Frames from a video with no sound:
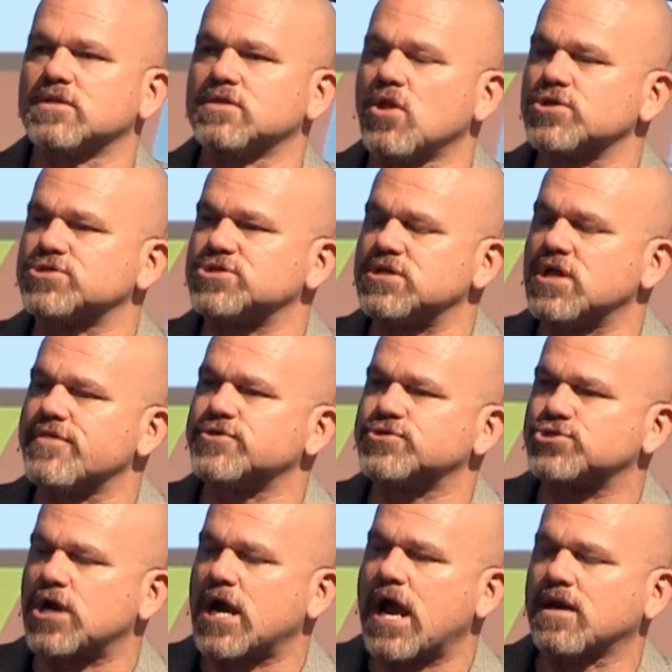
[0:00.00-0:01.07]
to launch another
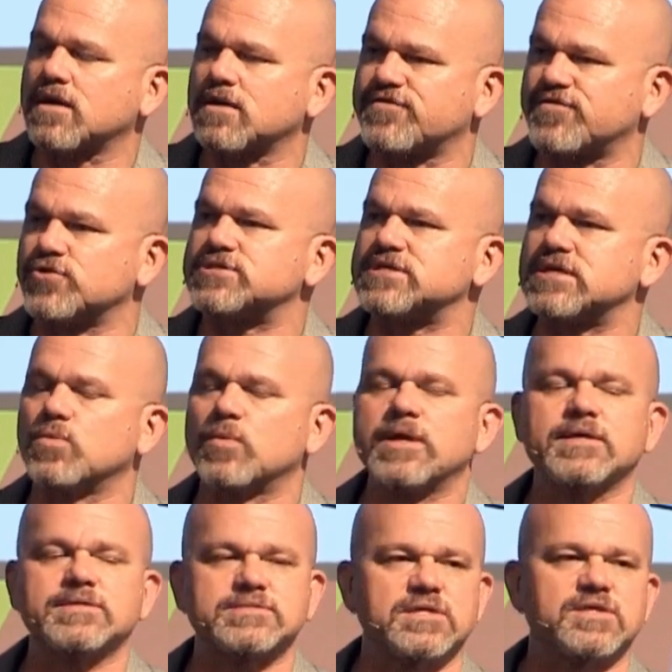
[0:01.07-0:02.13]
track, 13
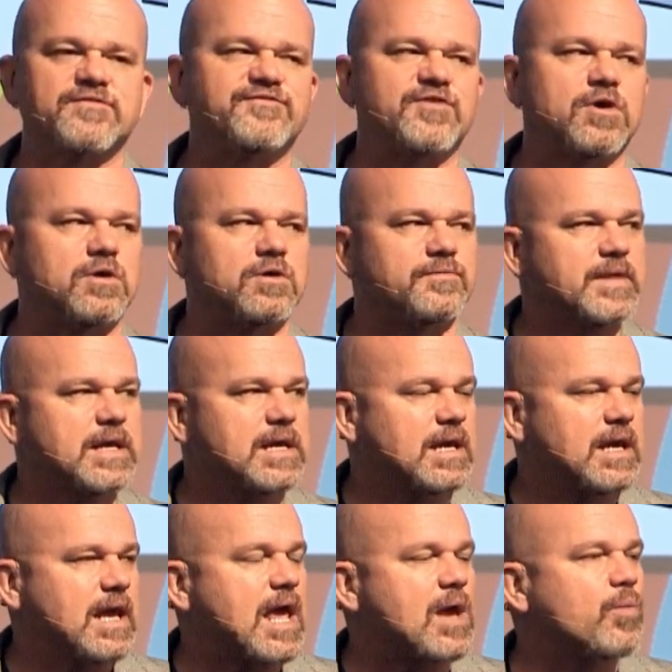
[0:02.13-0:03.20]
weeks in the fall.
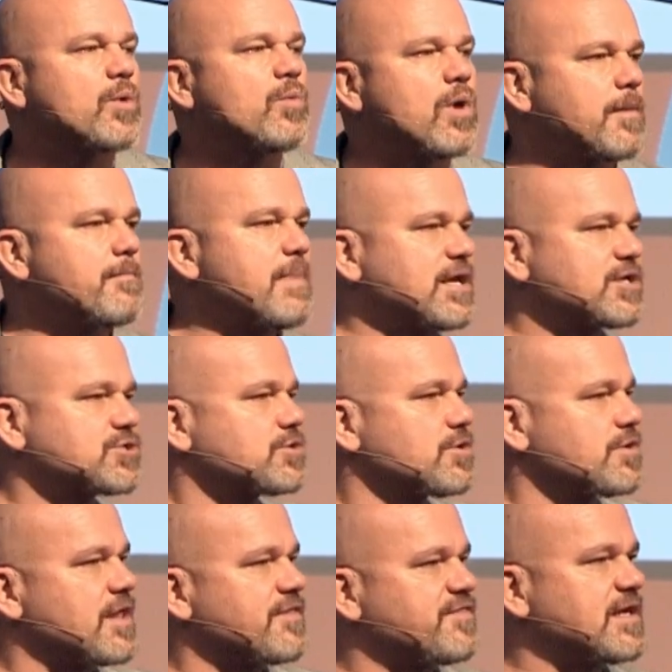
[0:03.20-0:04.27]
And we want to make sure
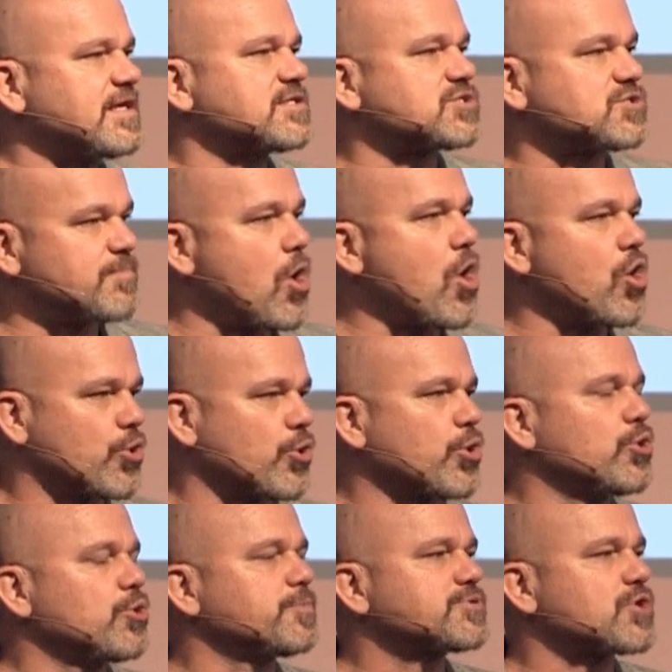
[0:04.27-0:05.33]
that these small
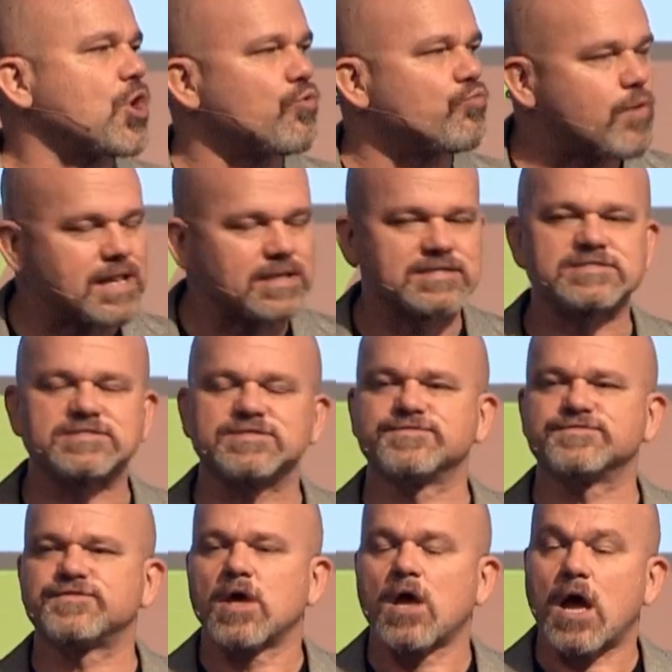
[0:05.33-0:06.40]
groups are
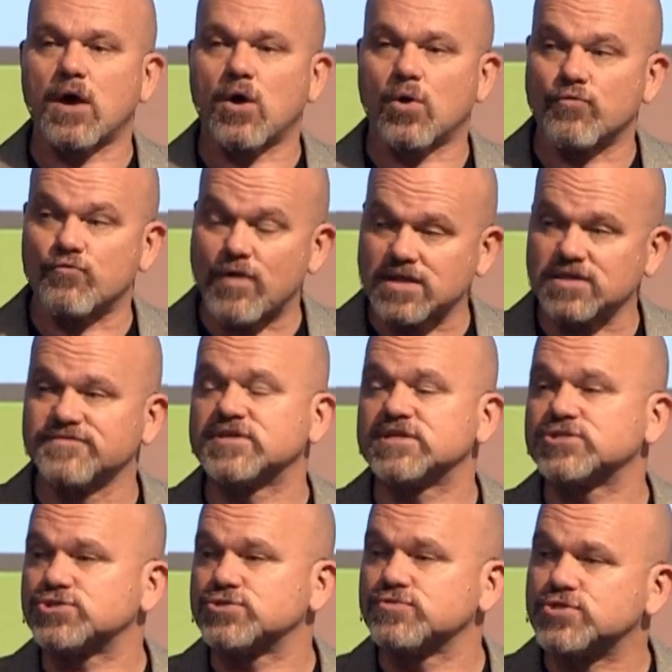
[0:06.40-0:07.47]

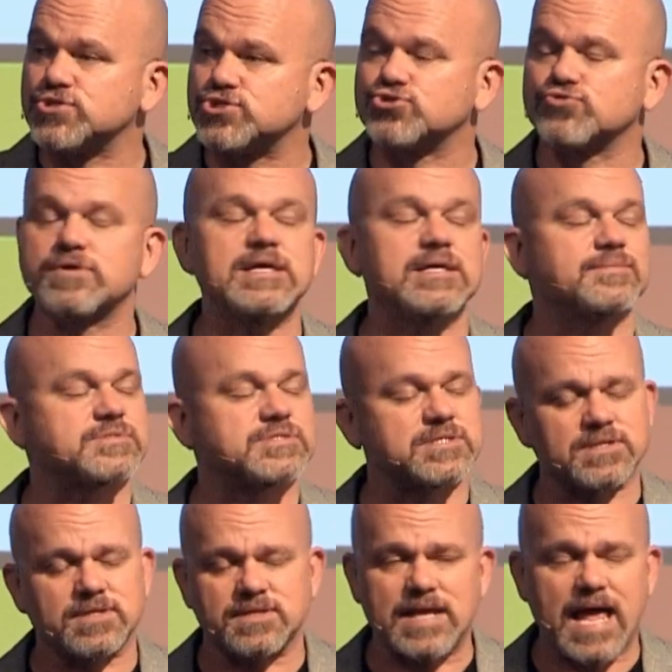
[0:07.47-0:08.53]
relevant to the dreams
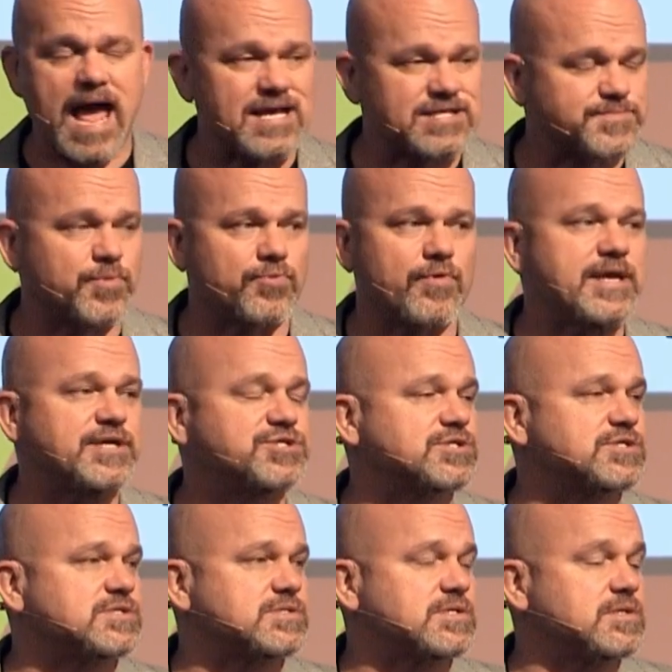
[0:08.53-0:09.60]
and the
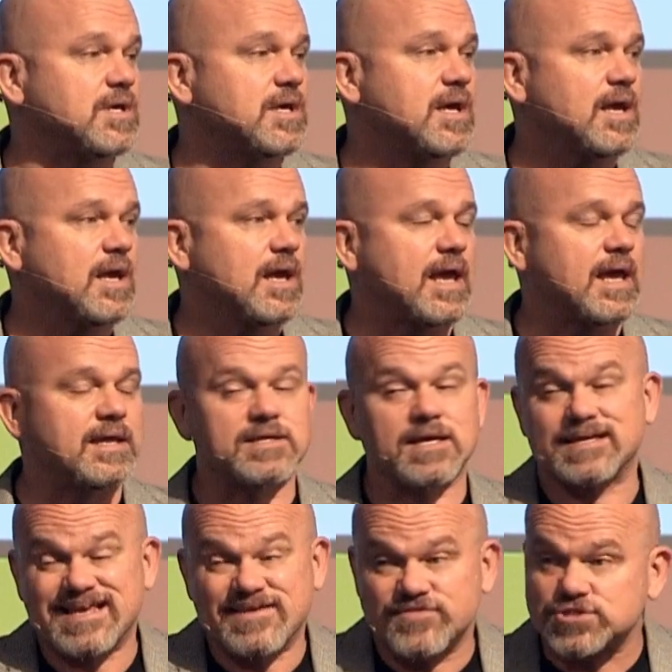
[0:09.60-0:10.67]
aspirations and
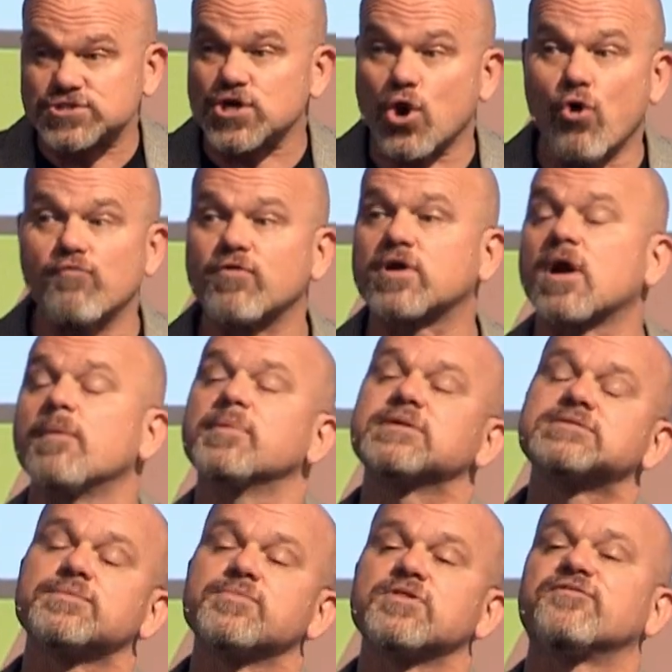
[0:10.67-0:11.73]
even to overcoming
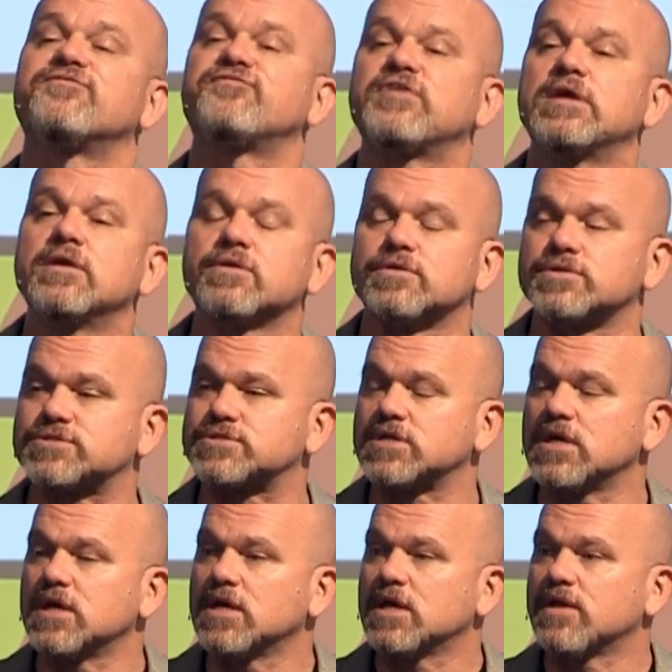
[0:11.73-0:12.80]
some of the fears
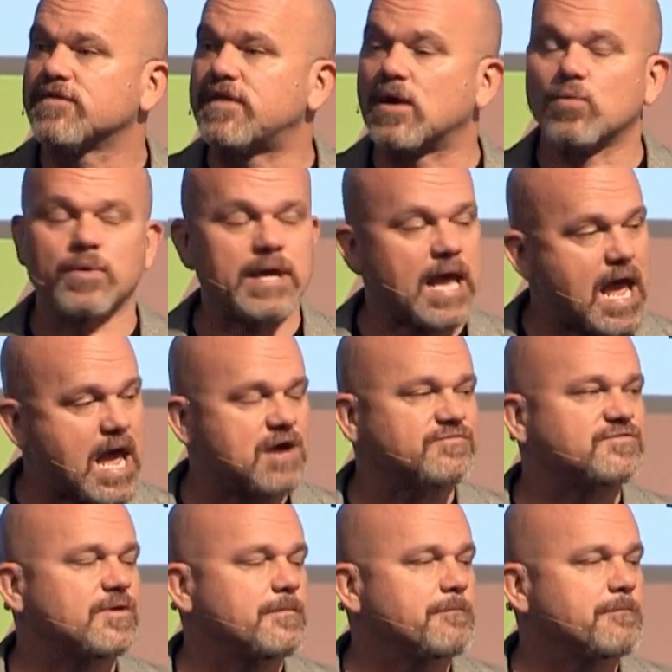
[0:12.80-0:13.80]
that we have.